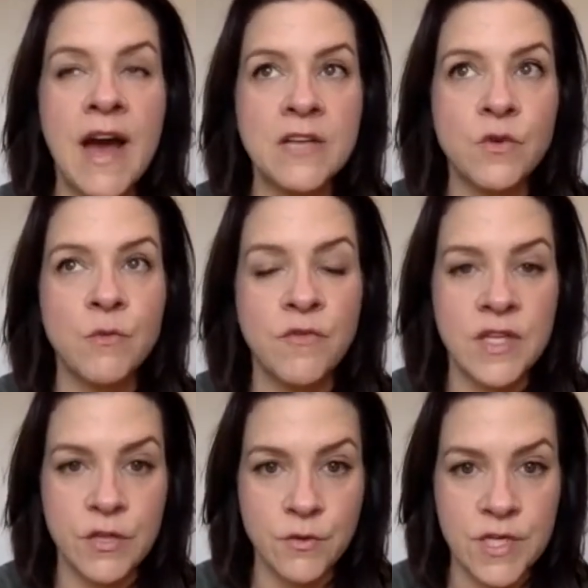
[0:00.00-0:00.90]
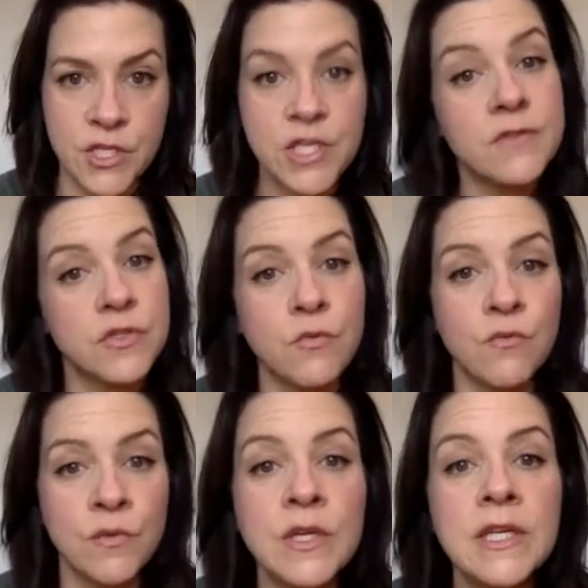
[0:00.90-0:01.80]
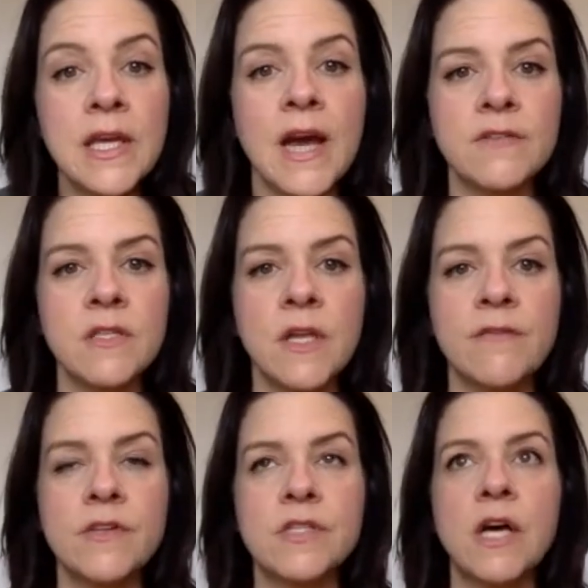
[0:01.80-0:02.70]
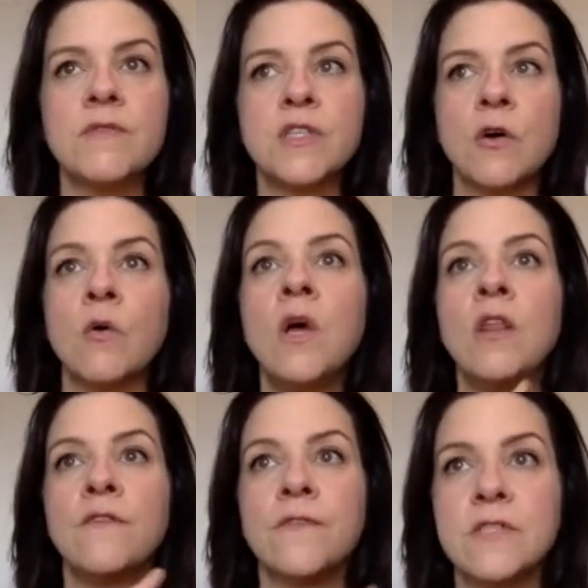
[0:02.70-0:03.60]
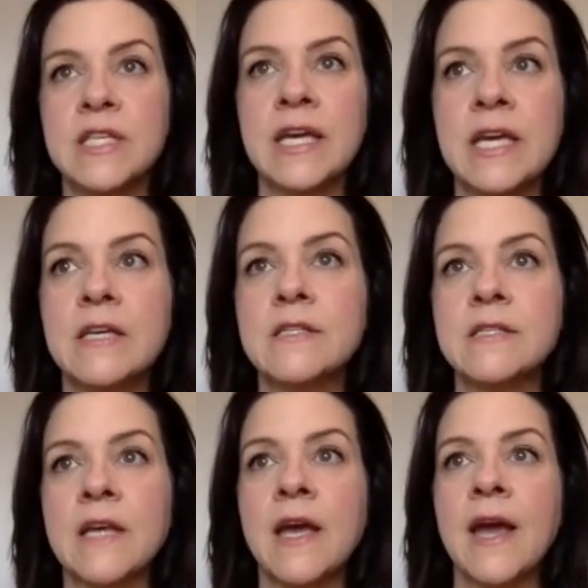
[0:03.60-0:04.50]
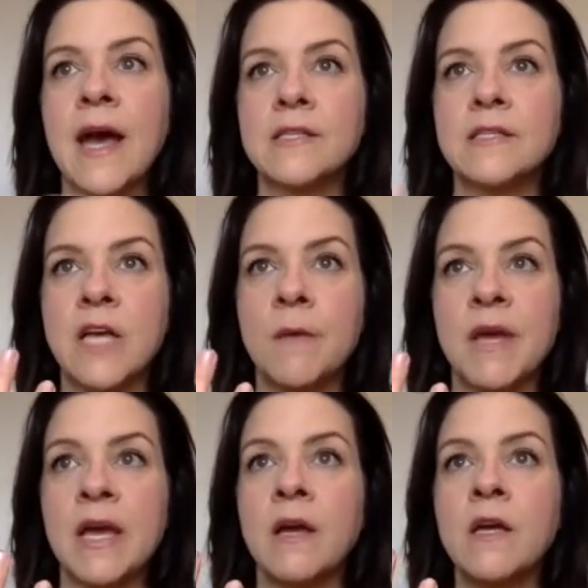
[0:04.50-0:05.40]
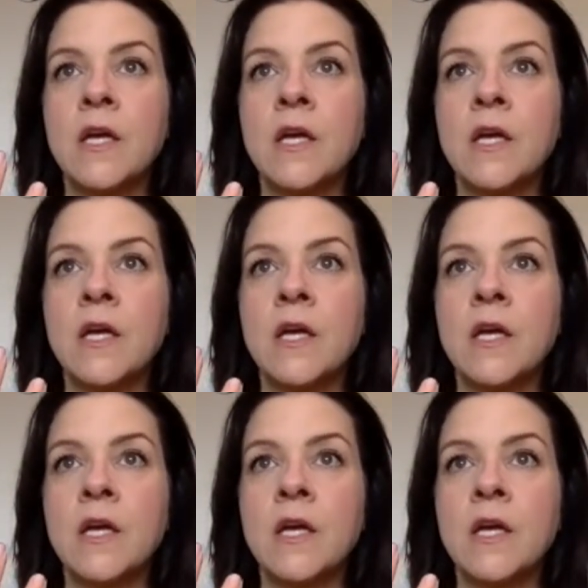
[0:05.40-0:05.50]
As we're moving through these shifts, you really have to love yourself. So the first thing is like, as it's coming,